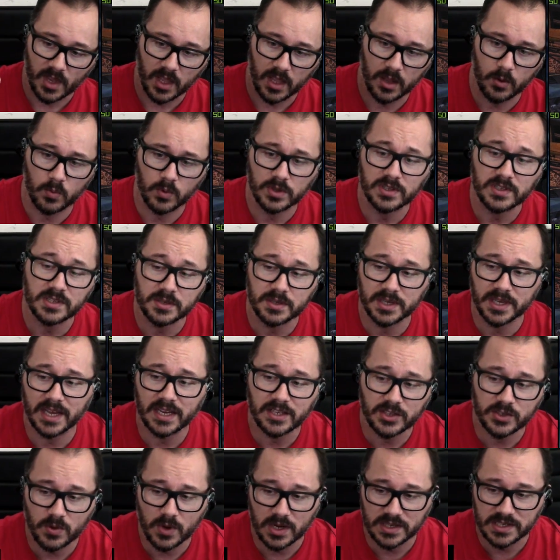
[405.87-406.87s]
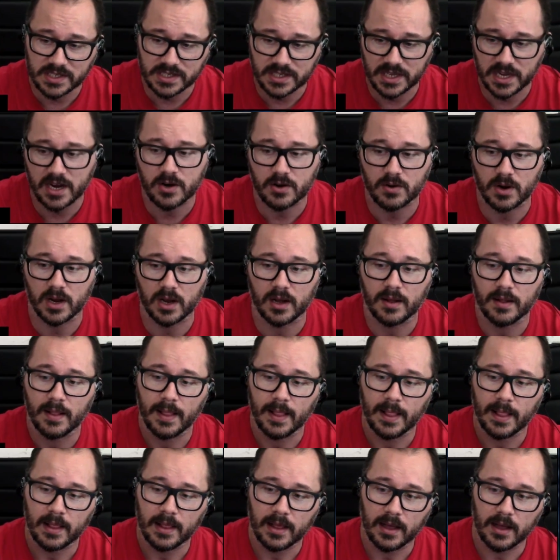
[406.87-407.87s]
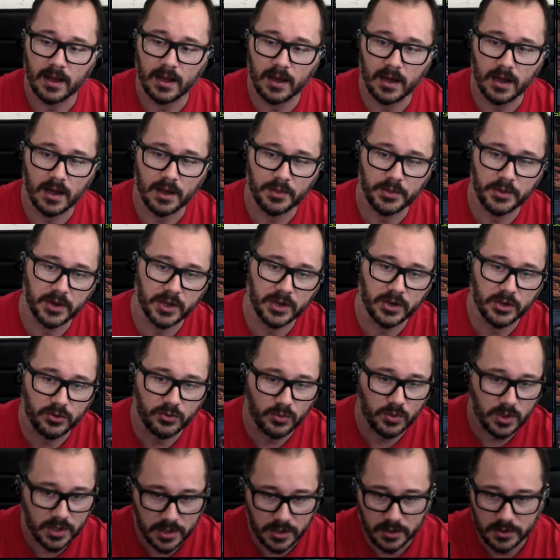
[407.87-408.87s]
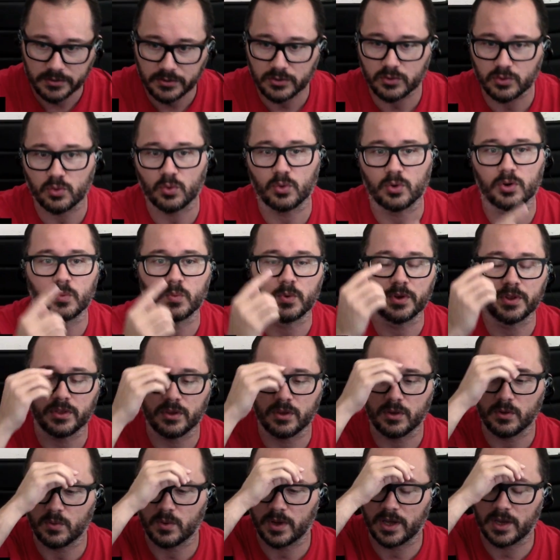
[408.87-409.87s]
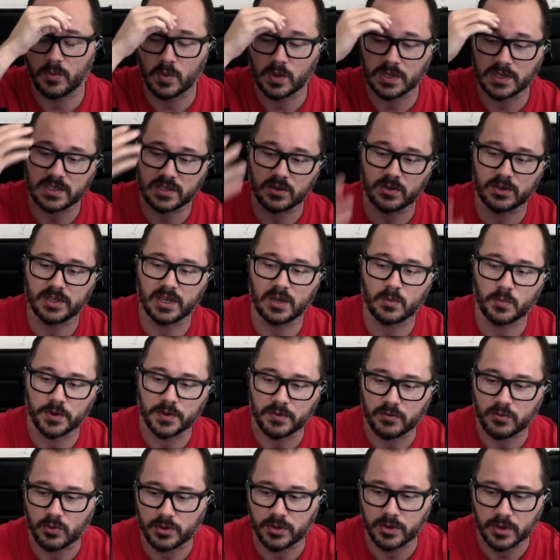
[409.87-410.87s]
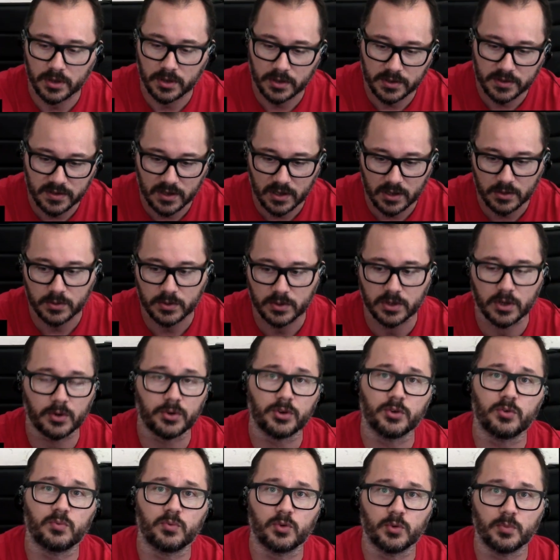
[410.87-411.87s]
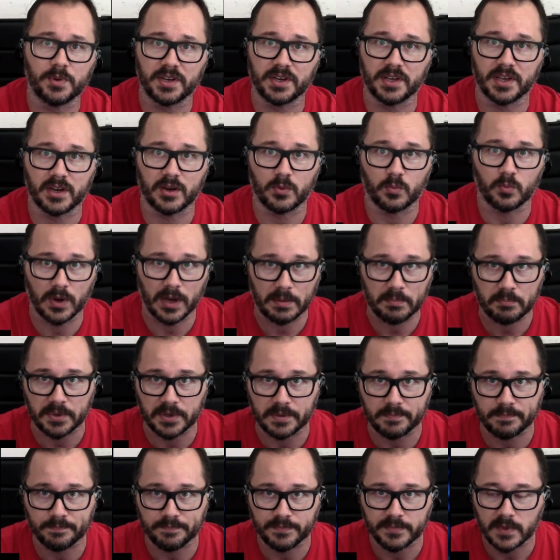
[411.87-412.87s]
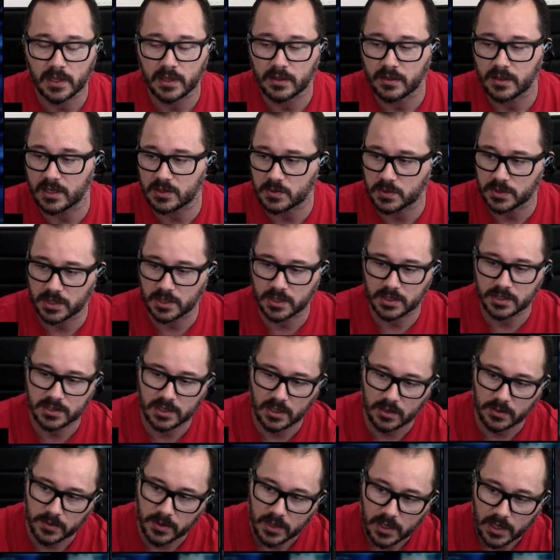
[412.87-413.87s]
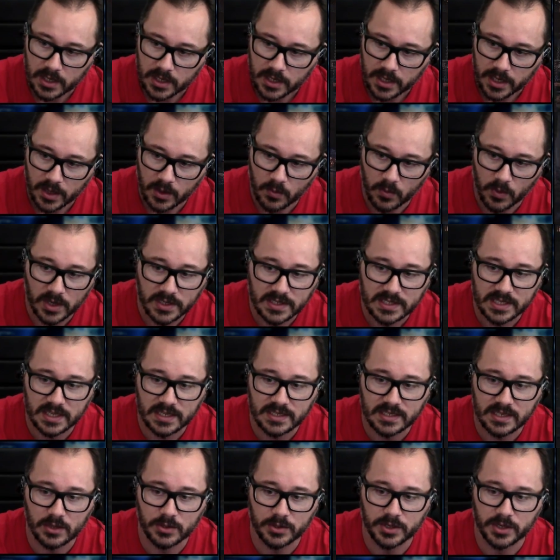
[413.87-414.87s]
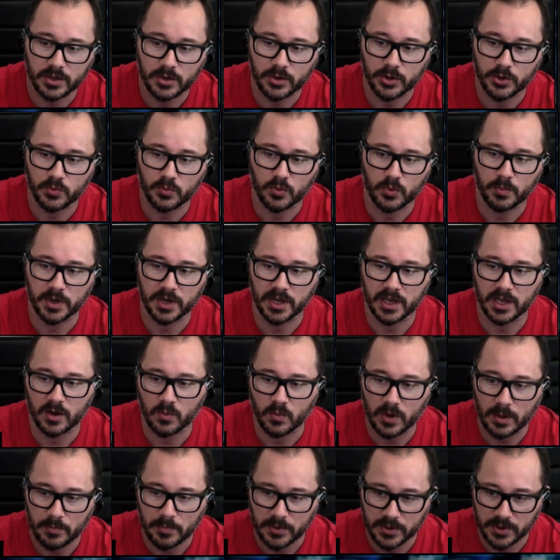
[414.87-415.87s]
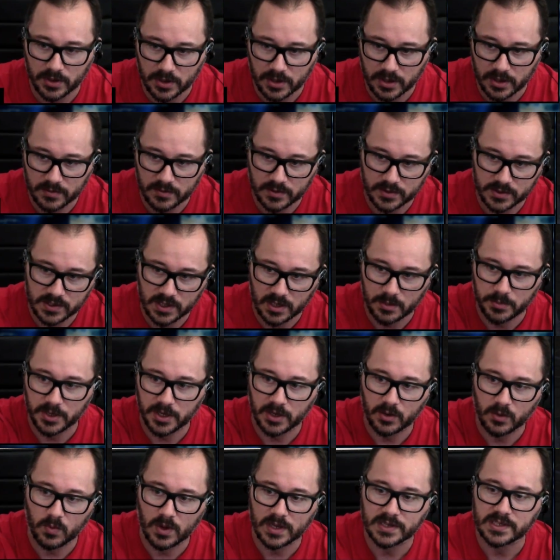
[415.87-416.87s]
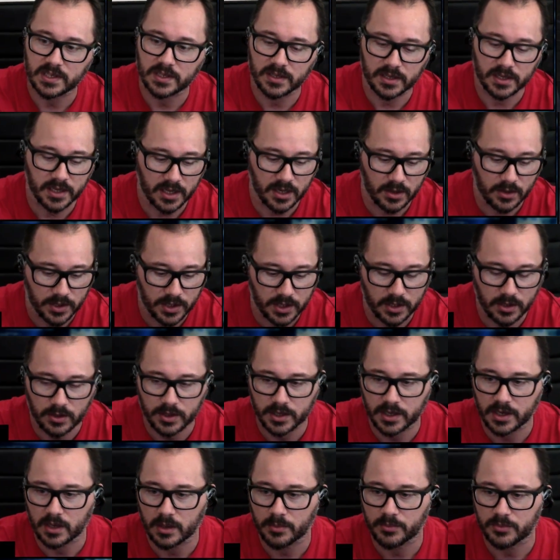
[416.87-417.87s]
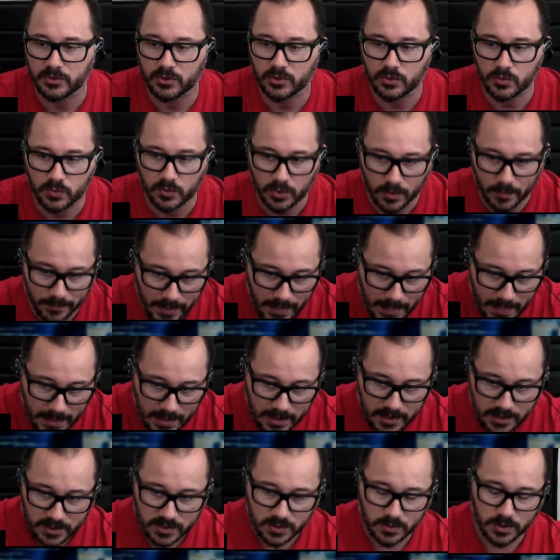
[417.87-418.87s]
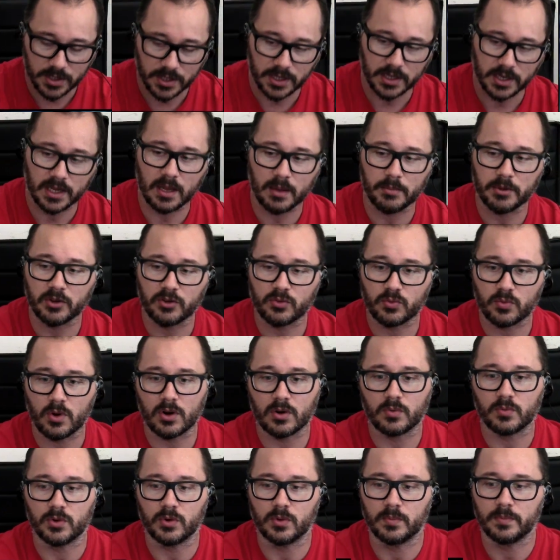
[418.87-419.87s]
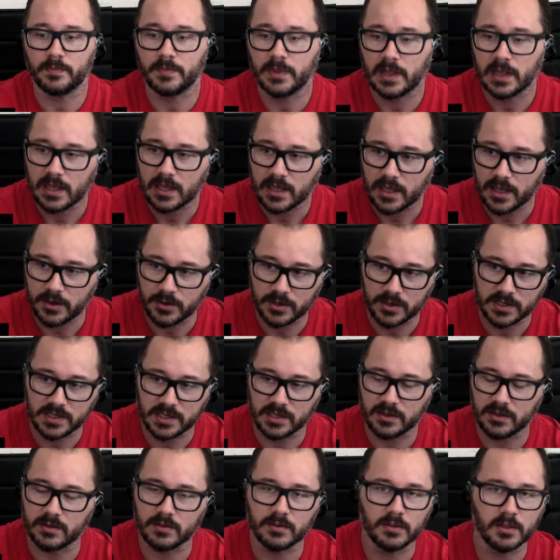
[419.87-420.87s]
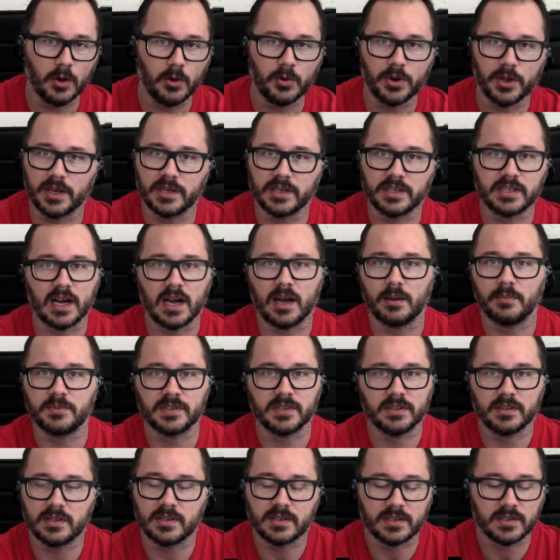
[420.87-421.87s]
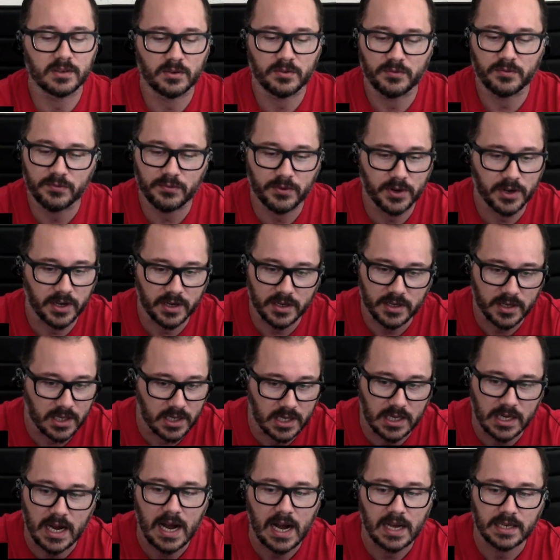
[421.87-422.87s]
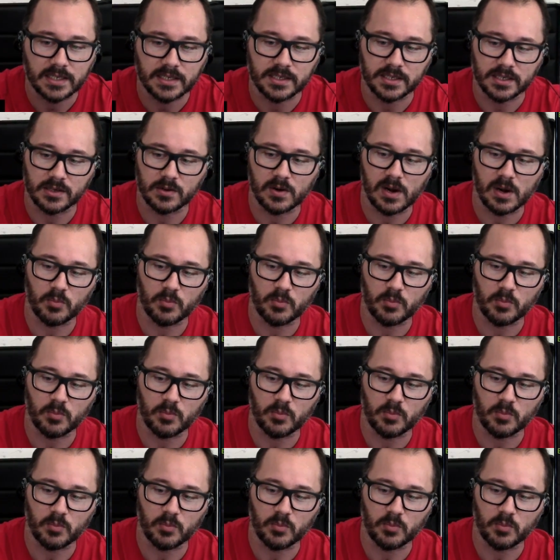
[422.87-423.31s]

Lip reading: And once you get to Astera, they're going to do a little tour with you, and once they're done with the tour, they're going to tell you, go to your room and get a weapon. That's what they're going to tell you. And once they tell you to go to your room and get a weapon, there's going to be a quest indicator here to come to your room. So we're going to come into our room. You can see the loading times in this are friggin' god tier.